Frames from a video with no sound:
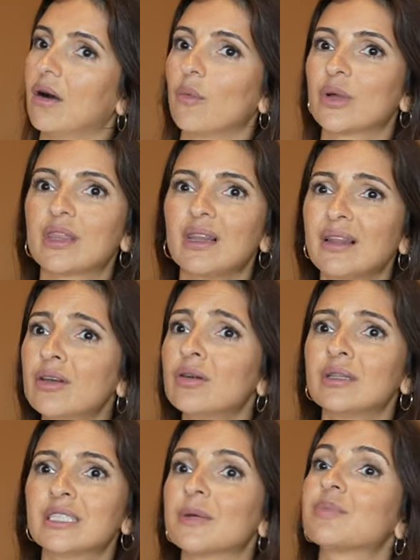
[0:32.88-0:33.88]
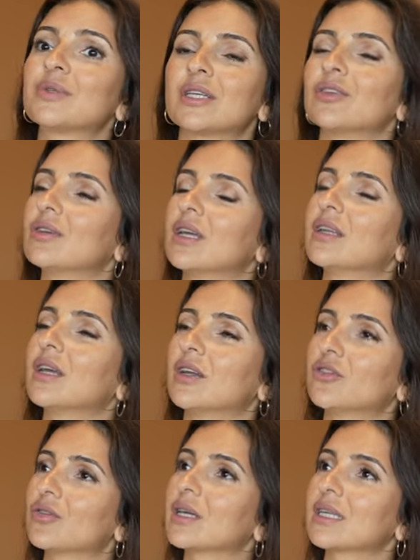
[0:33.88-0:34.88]
with the little tips
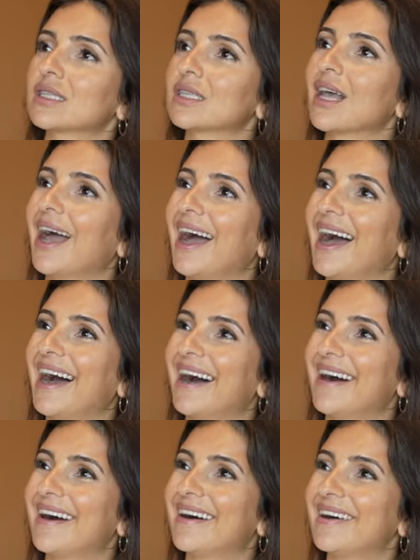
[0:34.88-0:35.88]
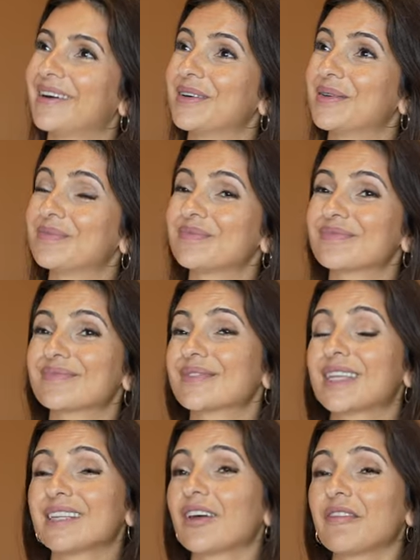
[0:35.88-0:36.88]
and tricks
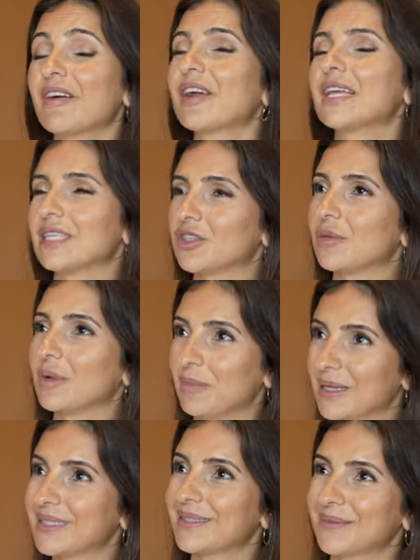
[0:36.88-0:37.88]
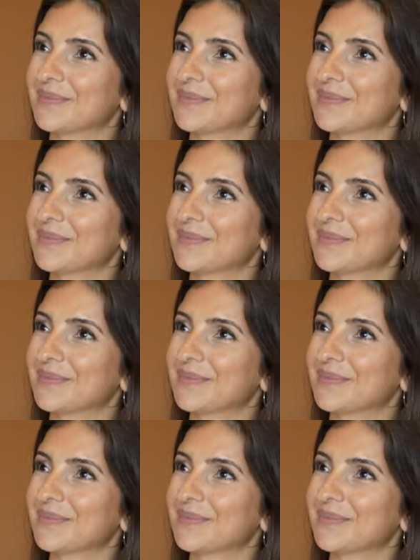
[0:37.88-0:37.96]
that are very easy to implement.